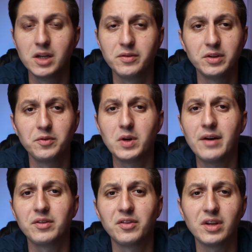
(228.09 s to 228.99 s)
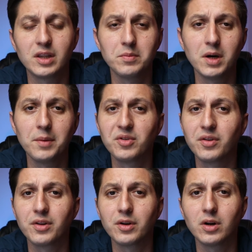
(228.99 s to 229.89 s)
even if you have to set them up so
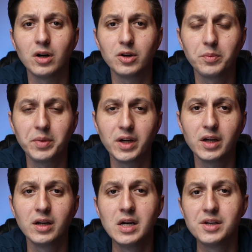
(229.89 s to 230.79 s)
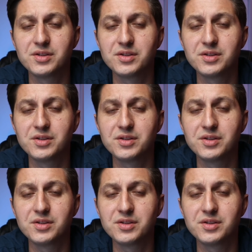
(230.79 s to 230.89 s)
that they're auto pay,